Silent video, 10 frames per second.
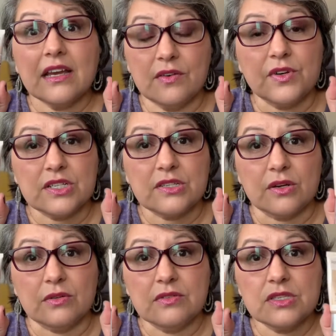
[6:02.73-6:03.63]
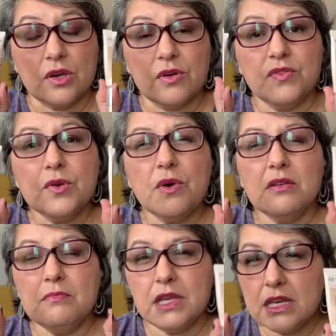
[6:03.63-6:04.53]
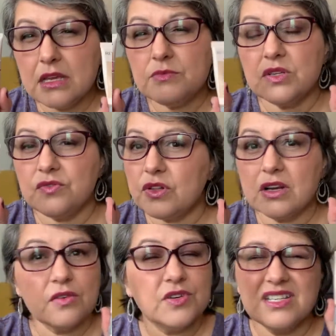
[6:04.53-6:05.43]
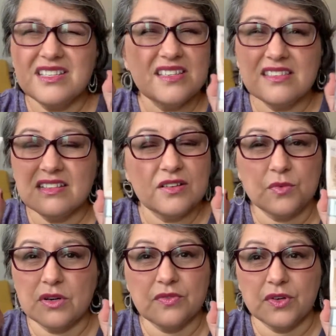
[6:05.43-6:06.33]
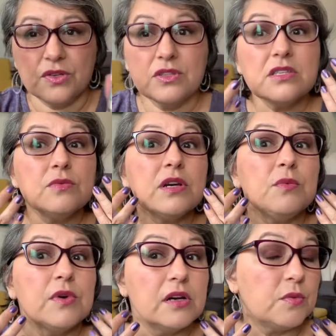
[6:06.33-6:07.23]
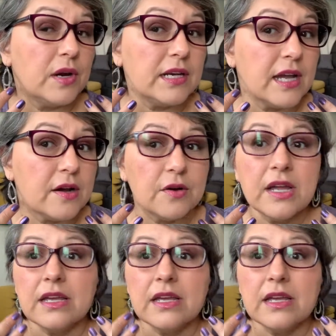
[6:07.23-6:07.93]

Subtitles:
coverage though. So if you want medium to full coverage, this isn't gonna work for you. This is what I'm wearing right now.